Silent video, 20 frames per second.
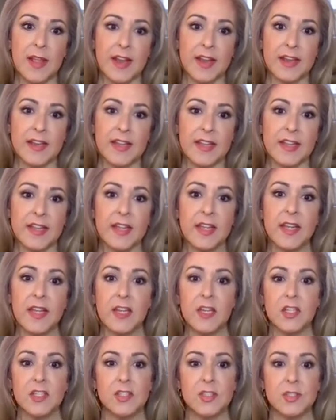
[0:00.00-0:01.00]
planning
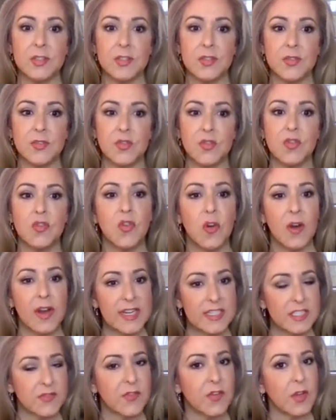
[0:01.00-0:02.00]
to
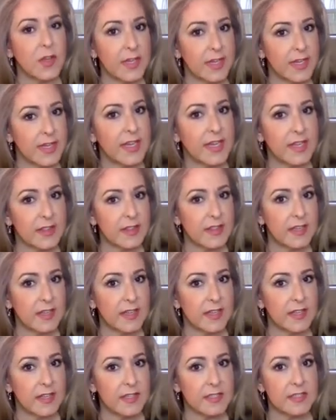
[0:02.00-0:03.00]
gracefully get
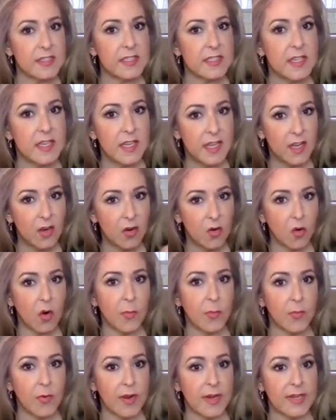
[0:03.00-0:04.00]
things
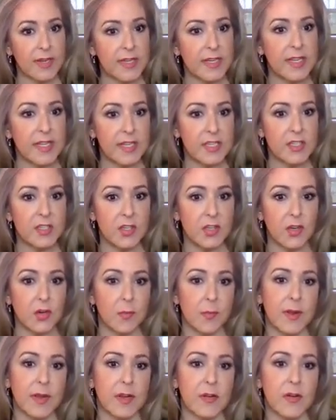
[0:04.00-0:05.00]
incorporated into
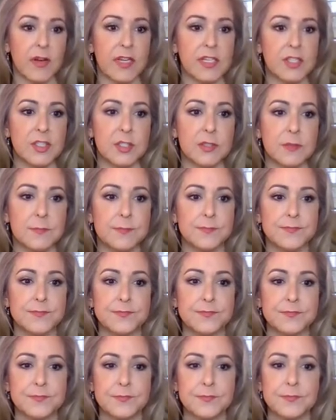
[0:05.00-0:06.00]
your migration.
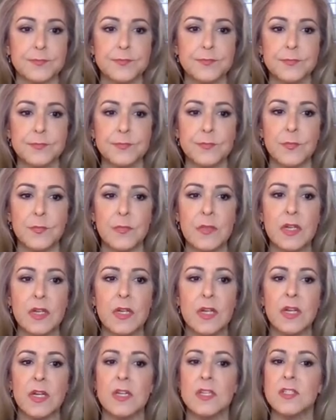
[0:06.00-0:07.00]

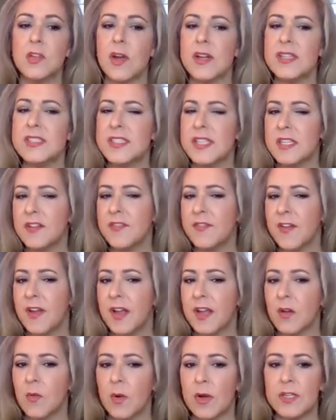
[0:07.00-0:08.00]
So,
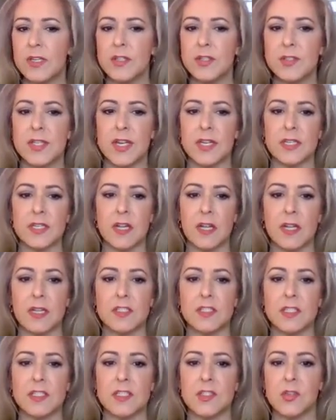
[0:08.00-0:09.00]
identifying what new
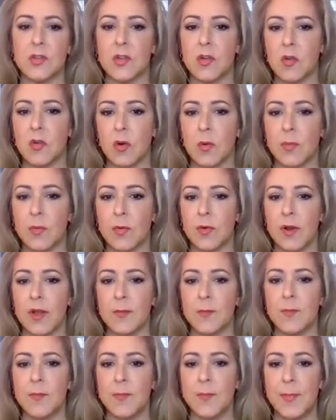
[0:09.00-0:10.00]
technologies to
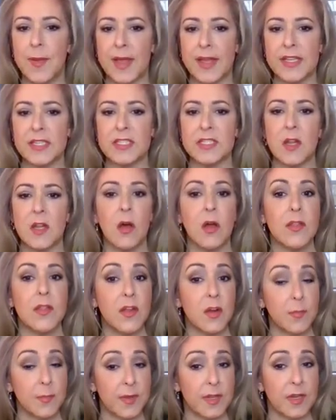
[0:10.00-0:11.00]
incorporate based on
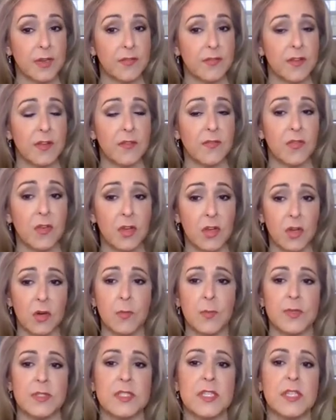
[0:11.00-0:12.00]
their benefit for
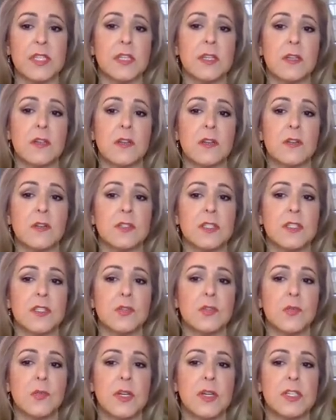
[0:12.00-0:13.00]
your particular
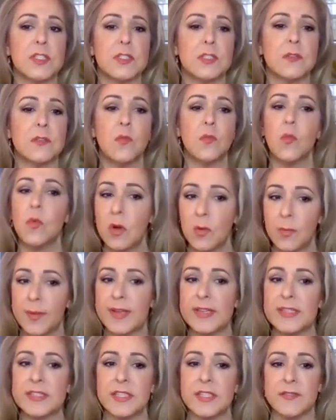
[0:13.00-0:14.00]
situation will
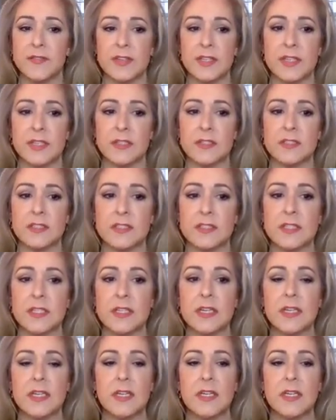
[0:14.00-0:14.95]
pay dividends